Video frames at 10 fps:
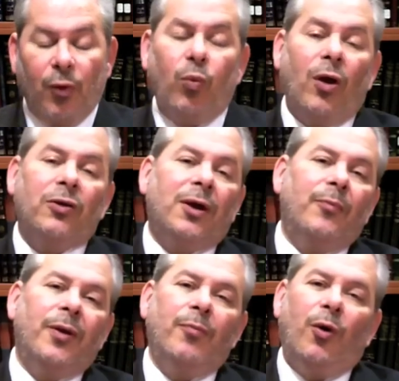But what
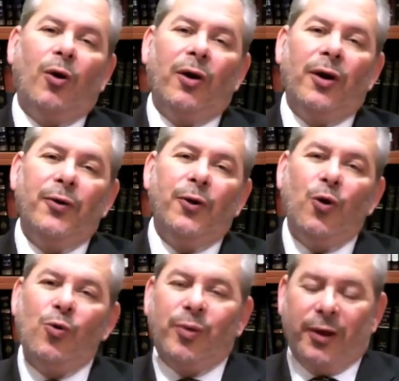can be more
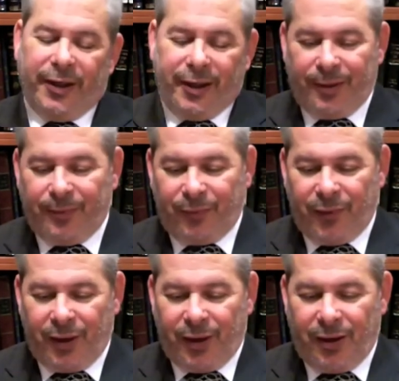ennobling
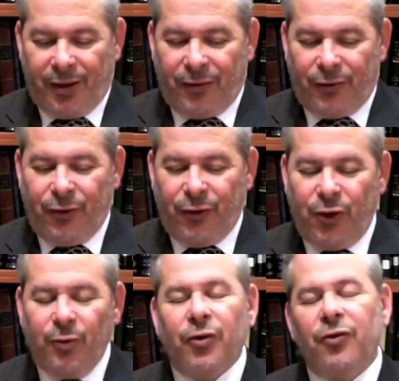to the
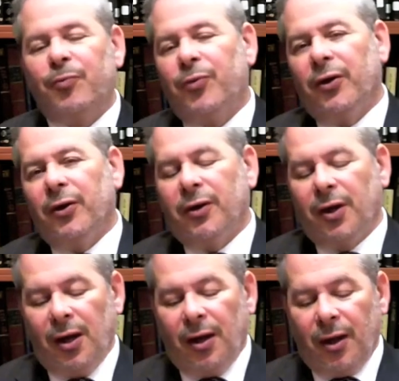human spirit
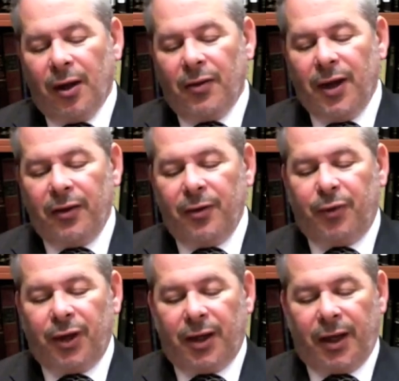than the
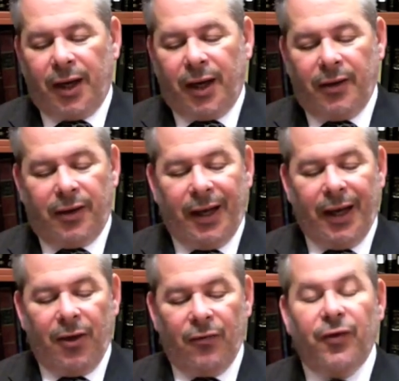bracha that
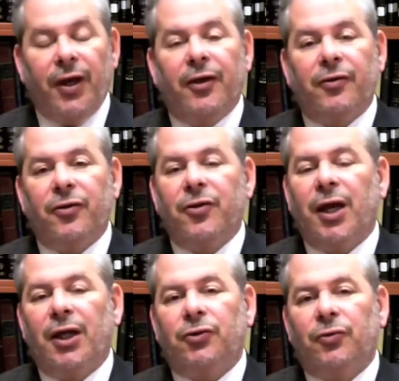elevates the
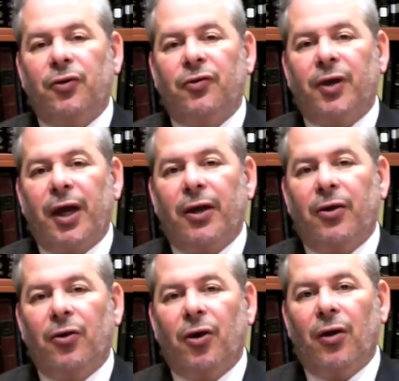natural
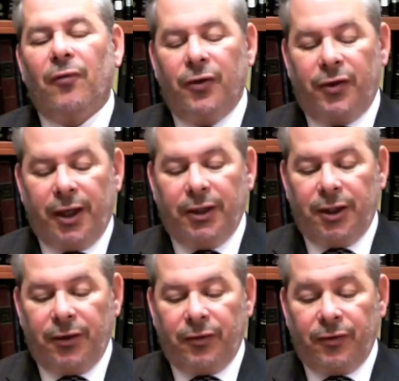cycle of the
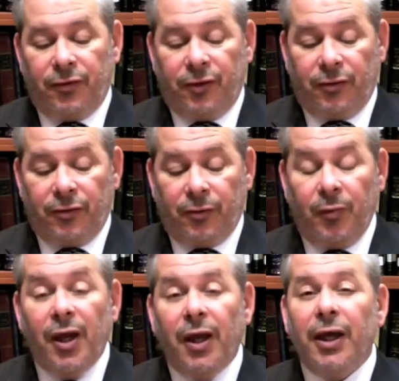digestive
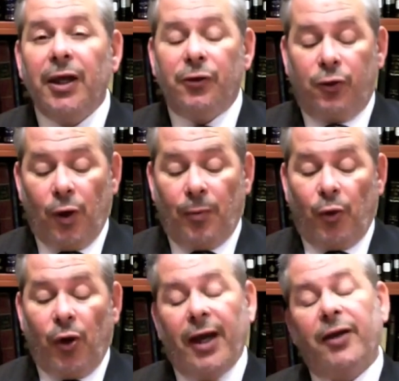system into a
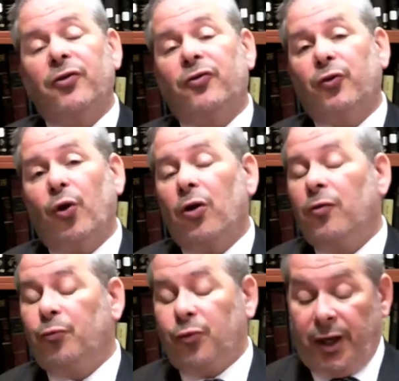poetic song
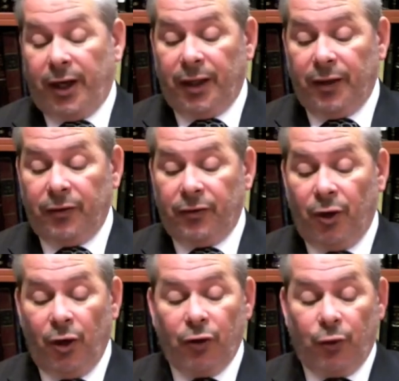of praise
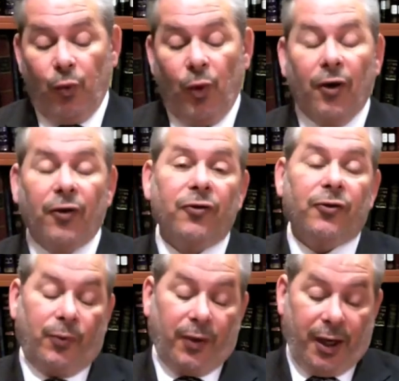to
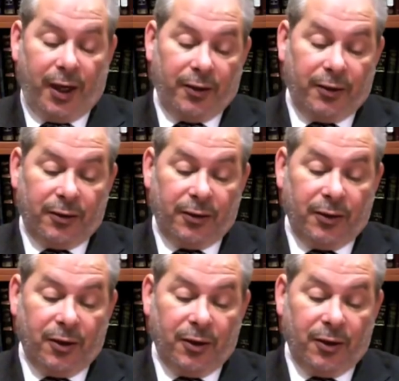one's creator,